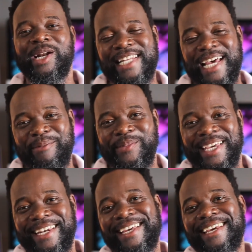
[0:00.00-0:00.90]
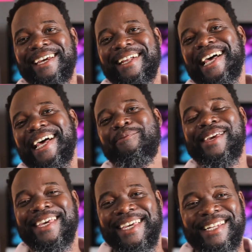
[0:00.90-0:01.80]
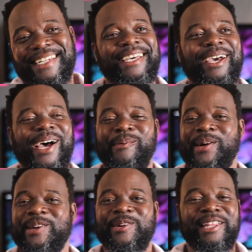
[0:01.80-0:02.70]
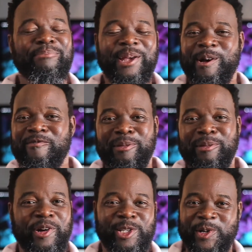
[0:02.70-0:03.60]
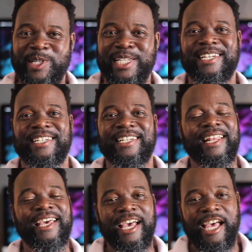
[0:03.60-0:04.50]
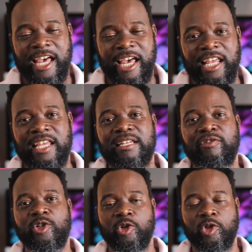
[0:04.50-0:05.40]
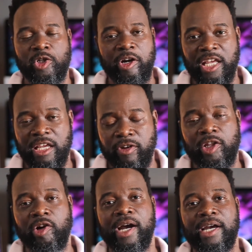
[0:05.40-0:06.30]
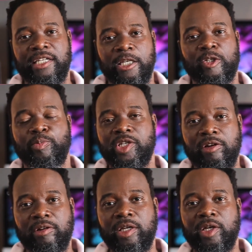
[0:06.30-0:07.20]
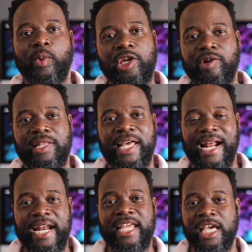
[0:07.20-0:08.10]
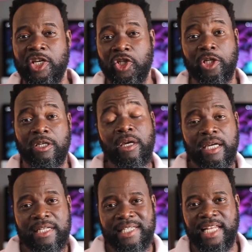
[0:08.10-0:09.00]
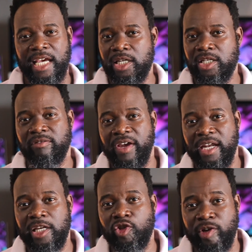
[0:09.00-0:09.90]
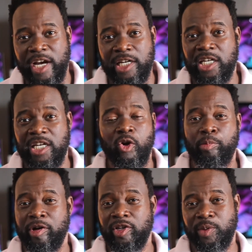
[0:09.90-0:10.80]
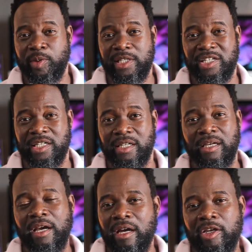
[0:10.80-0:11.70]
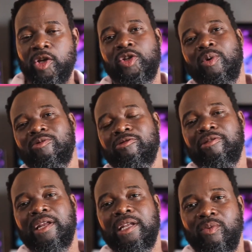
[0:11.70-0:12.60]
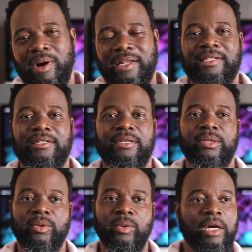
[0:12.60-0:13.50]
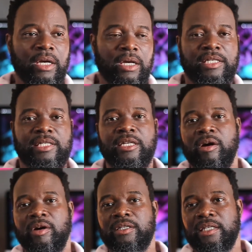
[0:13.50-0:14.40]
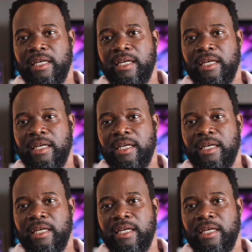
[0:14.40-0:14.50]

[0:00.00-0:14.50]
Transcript: does that mean? That means when you're in the middle of the brainstorm session and individuals are giving their ideas, particularly when you're in that ideation stage of any strategy or brainstorm session, you don't really want to start,